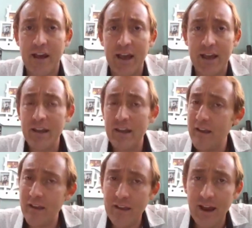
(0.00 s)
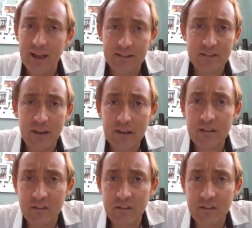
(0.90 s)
side, I can tell you